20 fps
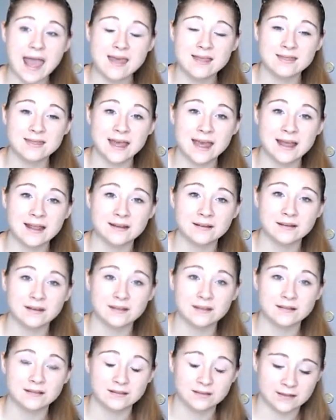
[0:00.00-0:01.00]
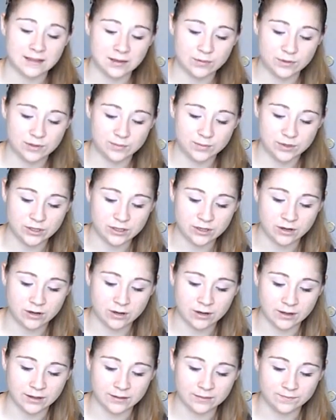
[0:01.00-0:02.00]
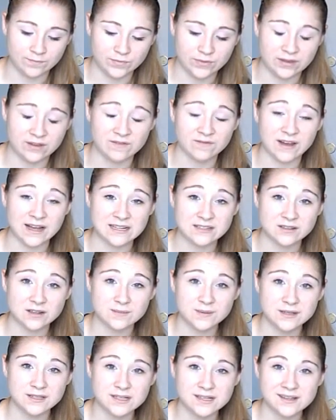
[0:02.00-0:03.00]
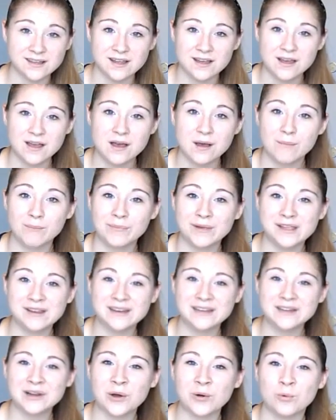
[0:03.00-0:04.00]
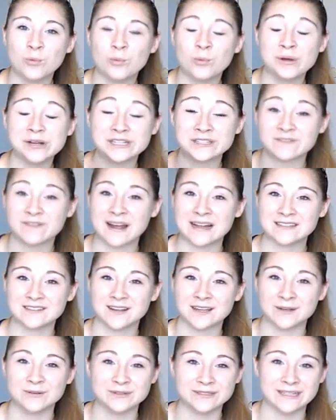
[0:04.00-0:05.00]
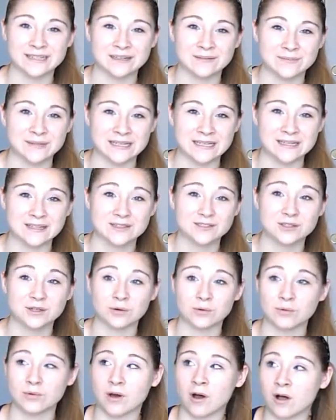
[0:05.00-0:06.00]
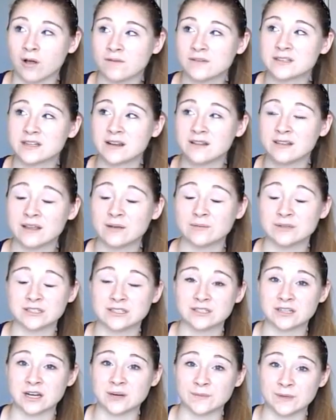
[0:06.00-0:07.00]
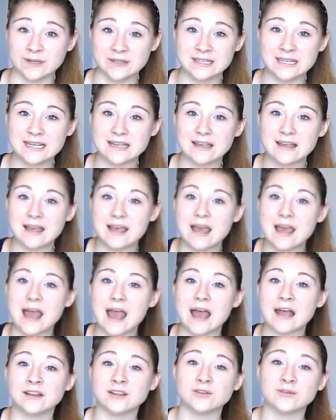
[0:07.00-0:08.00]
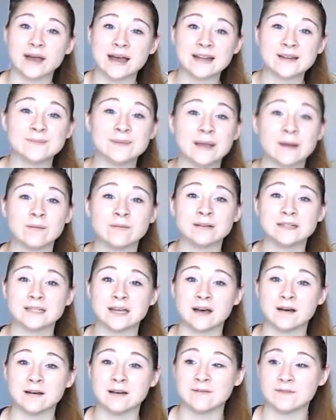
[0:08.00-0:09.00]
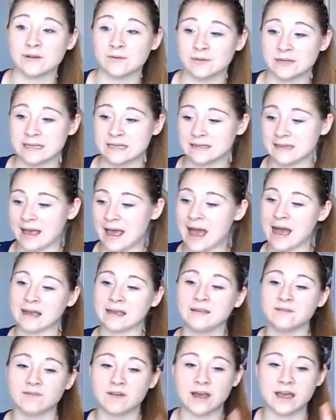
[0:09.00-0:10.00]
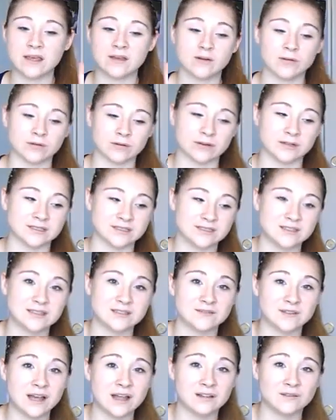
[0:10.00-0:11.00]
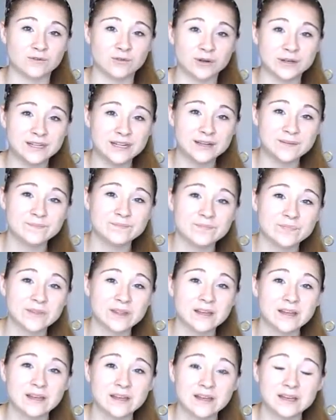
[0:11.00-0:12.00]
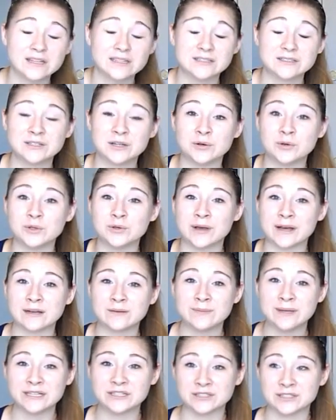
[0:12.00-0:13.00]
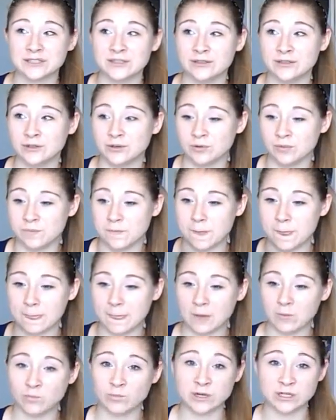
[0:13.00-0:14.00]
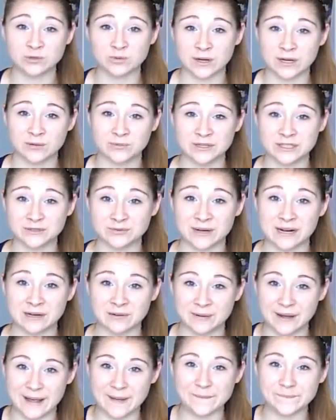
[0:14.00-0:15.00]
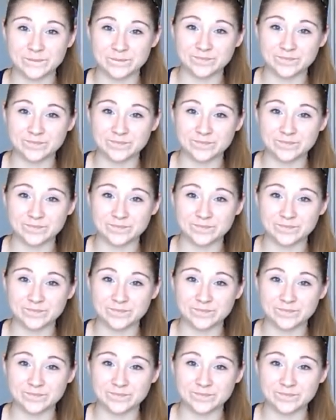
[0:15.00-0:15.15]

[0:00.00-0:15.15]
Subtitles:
and then they would put on the fight song music, but you didn't know which fight song it was going to be. So all of a sudden they would start music, and you had to be able to tell if it was Aggie Fight or Sons of California. So you had to make sure you knew which one it was right away.